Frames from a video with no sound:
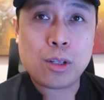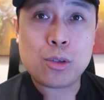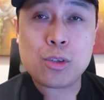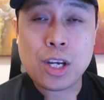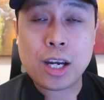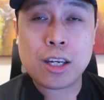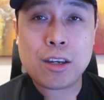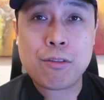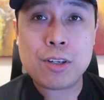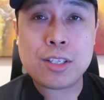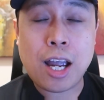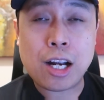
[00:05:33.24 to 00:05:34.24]
to check
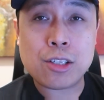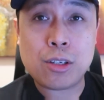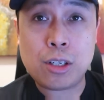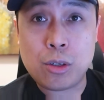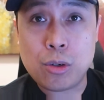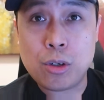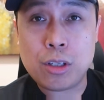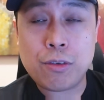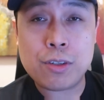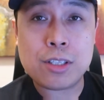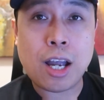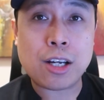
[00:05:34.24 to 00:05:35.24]
if it's actually good,
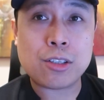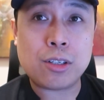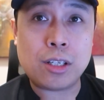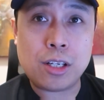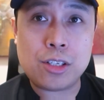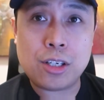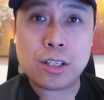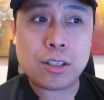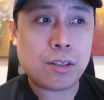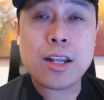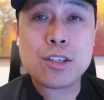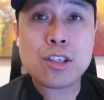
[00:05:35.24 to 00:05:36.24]
if it's actually legit.
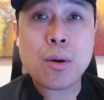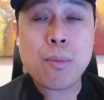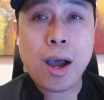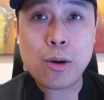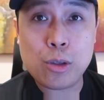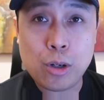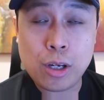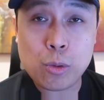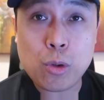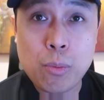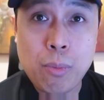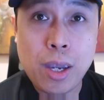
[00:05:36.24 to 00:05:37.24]
And somehow, no,
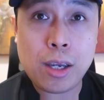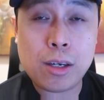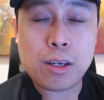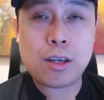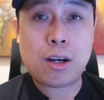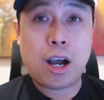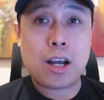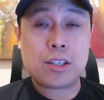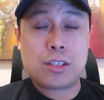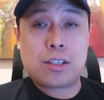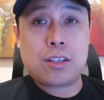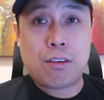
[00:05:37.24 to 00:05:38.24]
it would make
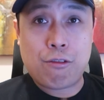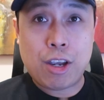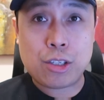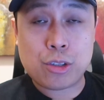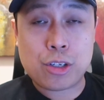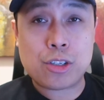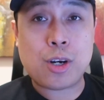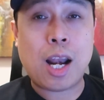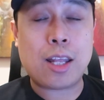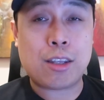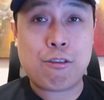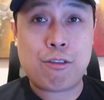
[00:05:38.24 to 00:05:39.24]
us as investors
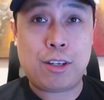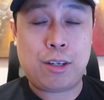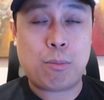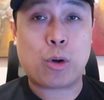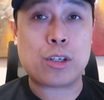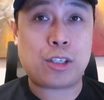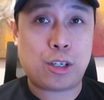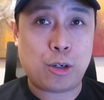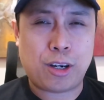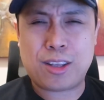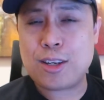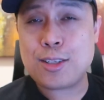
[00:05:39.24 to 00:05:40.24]
relatively more
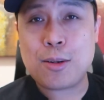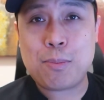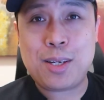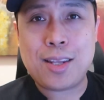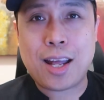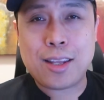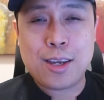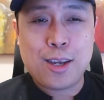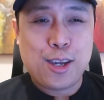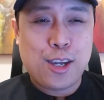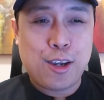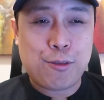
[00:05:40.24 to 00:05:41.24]
secure. It doesn't mean that
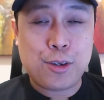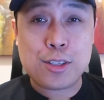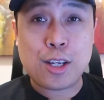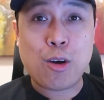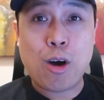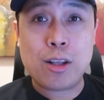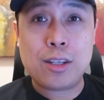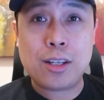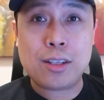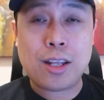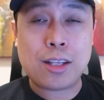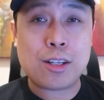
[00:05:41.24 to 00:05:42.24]
if there's an
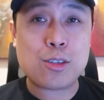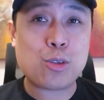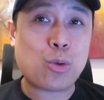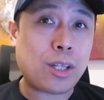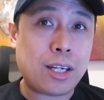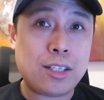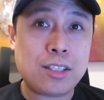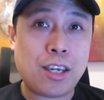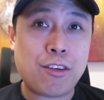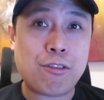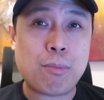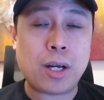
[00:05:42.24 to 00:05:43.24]
audit that it's totally
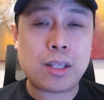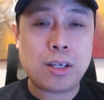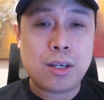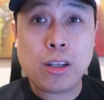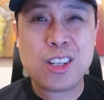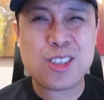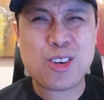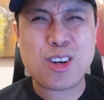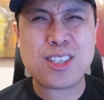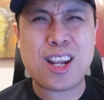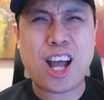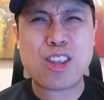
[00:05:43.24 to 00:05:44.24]
safe, but audits
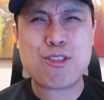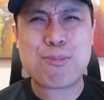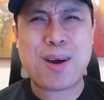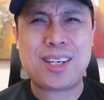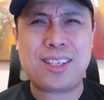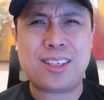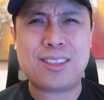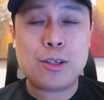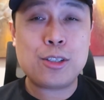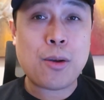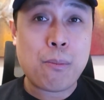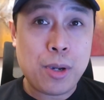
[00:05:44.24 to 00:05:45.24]
cost a lot of money.
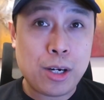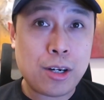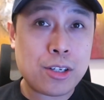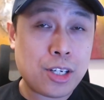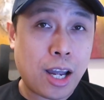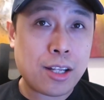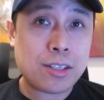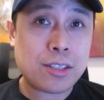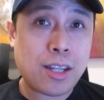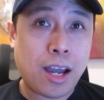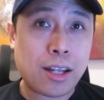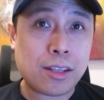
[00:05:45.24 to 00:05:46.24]
There's a bigger
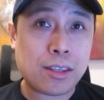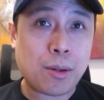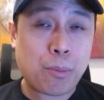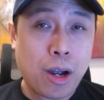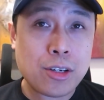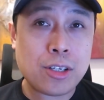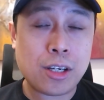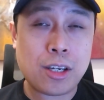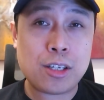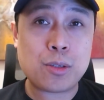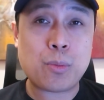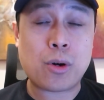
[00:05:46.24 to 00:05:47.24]
chance that the
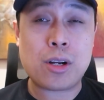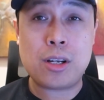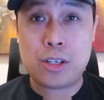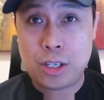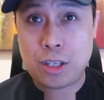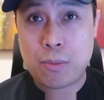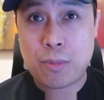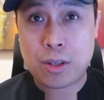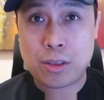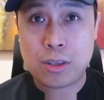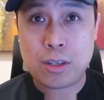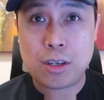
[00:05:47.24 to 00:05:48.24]
project is more
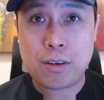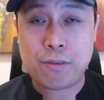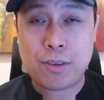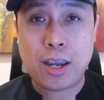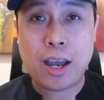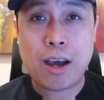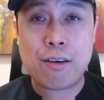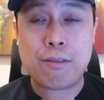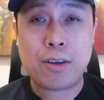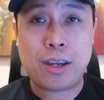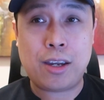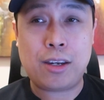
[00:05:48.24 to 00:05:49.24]
legitimate if they
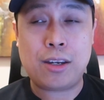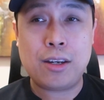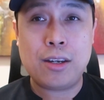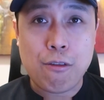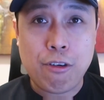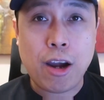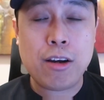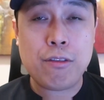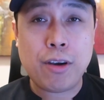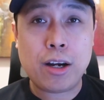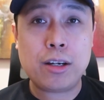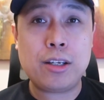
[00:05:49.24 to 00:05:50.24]
have a very,
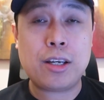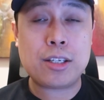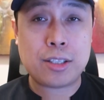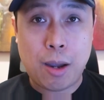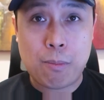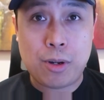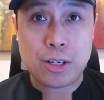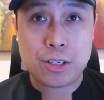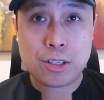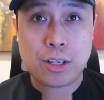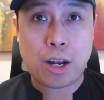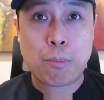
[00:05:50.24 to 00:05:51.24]
very
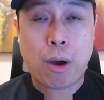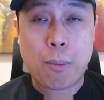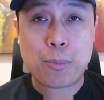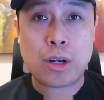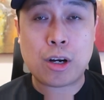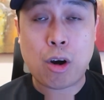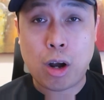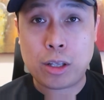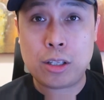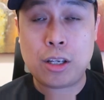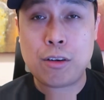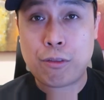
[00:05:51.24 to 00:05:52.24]
established and popular
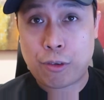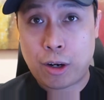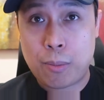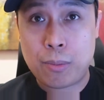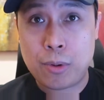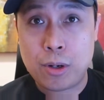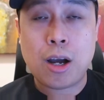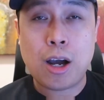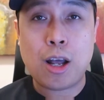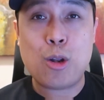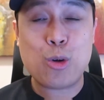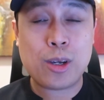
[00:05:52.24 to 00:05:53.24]
auditing firm
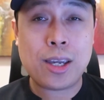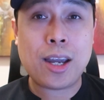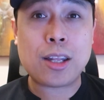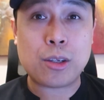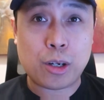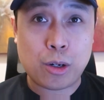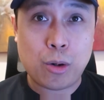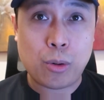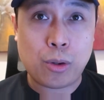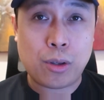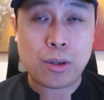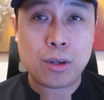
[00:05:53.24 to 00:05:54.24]
looking at their code.